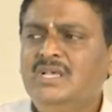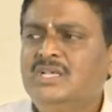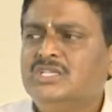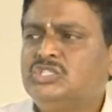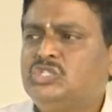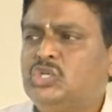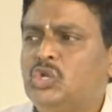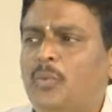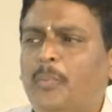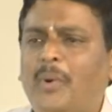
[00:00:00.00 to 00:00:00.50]

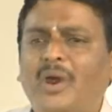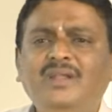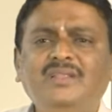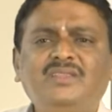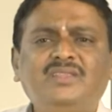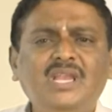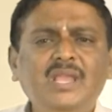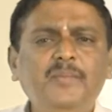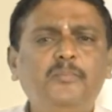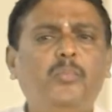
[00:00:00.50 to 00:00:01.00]

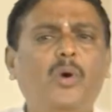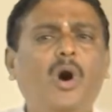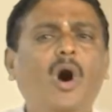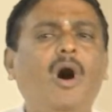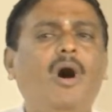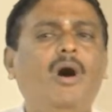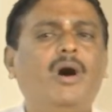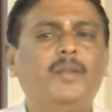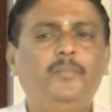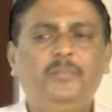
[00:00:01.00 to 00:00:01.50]
0.3
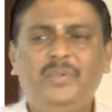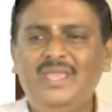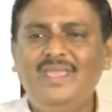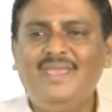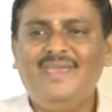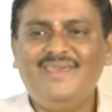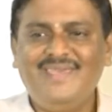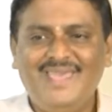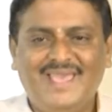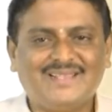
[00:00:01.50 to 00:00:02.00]
bar
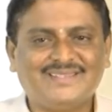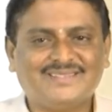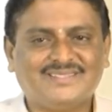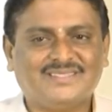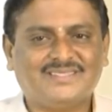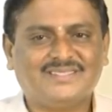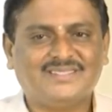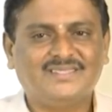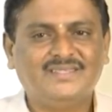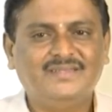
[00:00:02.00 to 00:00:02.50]
be
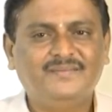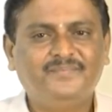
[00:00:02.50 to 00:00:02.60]
x.